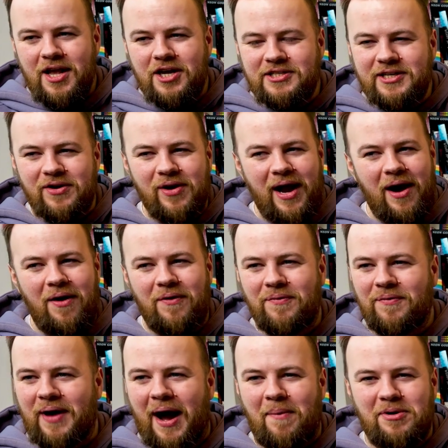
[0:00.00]

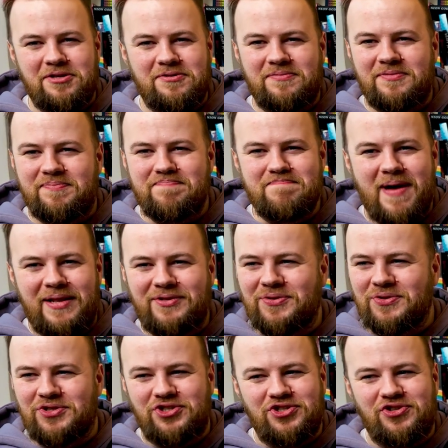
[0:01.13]
how much
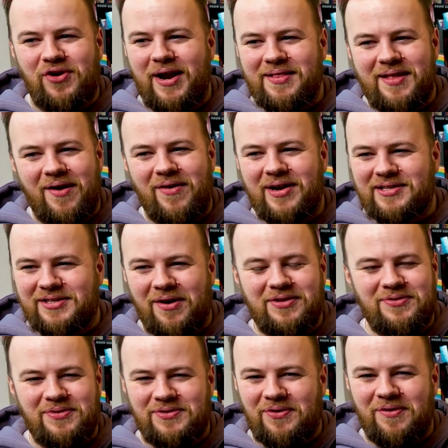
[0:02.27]
mental strain there is going
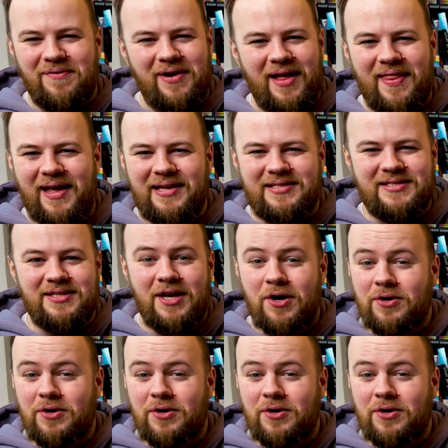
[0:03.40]
to a tournament like this,